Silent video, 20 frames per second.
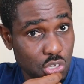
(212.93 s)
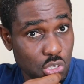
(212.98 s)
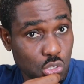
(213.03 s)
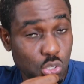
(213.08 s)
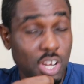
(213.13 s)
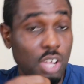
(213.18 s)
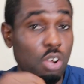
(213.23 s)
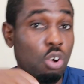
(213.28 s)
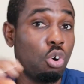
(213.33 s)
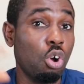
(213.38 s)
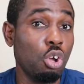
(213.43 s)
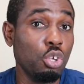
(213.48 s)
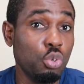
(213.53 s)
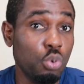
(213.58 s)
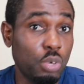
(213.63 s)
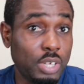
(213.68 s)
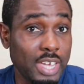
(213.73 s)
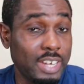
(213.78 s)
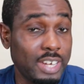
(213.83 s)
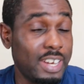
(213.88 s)
So they go
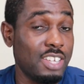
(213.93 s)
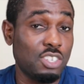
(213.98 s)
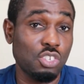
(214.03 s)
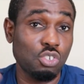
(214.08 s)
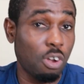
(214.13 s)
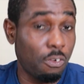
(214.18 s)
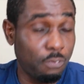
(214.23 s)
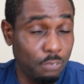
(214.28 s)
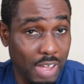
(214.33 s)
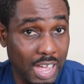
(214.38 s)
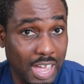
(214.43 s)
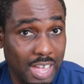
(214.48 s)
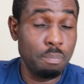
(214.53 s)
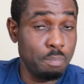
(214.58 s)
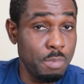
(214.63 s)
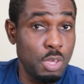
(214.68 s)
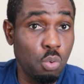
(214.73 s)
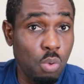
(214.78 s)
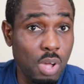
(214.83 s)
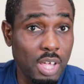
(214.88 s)
UK, they suffer.
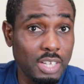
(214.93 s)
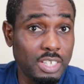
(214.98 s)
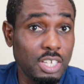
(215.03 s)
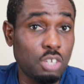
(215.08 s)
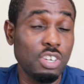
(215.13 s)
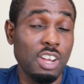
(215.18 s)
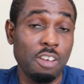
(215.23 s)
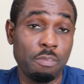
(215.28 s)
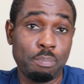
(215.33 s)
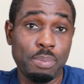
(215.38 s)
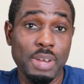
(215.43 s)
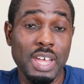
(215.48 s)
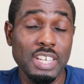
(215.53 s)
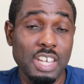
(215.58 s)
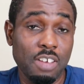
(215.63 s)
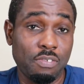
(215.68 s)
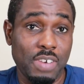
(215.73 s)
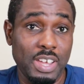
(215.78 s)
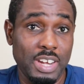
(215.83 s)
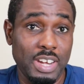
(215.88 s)
Meanwhile, they could have
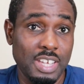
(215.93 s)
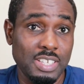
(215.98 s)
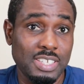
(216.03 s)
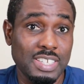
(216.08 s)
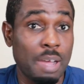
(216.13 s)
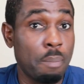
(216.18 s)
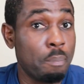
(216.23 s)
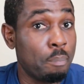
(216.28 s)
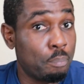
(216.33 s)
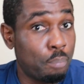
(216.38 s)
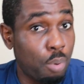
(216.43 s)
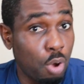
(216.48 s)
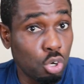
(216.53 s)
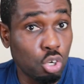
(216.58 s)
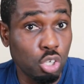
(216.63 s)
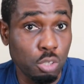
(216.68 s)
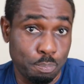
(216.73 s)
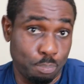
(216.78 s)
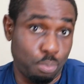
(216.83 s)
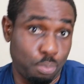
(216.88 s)
planned their finances and
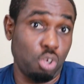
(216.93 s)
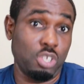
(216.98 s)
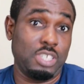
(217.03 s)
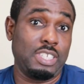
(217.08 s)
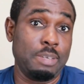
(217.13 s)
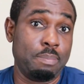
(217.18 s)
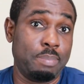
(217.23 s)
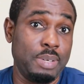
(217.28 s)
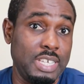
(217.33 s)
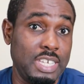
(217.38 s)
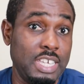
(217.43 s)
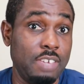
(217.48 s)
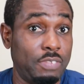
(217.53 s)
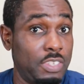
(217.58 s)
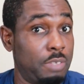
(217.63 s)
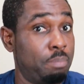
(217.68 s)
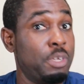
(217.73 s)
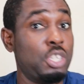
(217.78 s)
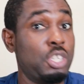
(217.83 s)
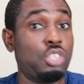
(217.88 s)
borrowed possibly, if
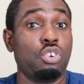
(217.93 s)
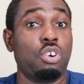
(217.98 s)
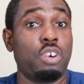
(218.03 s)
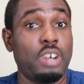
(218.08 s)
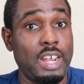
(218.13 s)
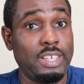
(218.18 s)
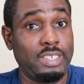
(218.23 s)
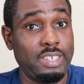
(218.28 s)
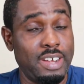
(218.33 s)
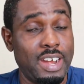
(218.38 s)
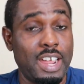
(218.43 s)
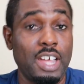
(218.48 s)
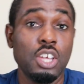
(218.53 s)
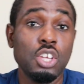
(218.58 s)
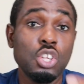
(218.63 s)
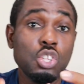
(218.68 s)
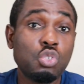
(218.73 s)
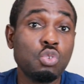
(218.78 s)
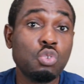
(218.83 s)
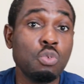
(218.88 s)
it meets your
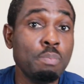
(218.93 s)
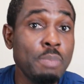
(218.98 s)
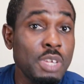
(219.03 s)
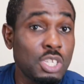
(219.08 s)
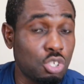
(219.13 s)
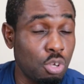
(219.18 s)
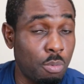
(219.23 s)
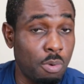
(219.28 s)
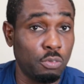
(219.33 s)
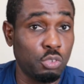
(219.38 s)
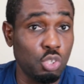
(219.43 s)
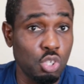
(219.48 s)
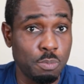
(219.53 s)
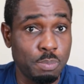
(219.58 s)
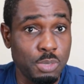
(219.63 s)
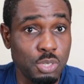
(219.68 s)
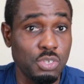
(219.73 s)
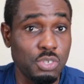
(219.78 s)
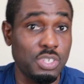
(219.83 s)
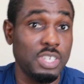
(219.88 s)
criteria, to meet some of those
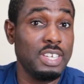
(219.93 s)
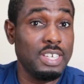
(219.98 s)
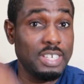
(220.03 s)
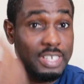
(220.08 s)
bills.